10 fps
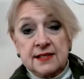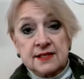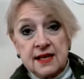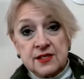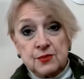
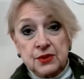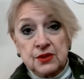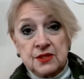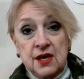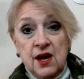
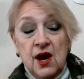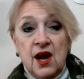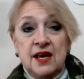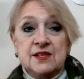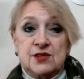expert
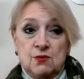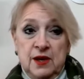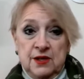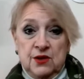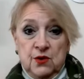is the way
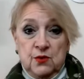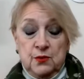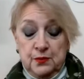to go.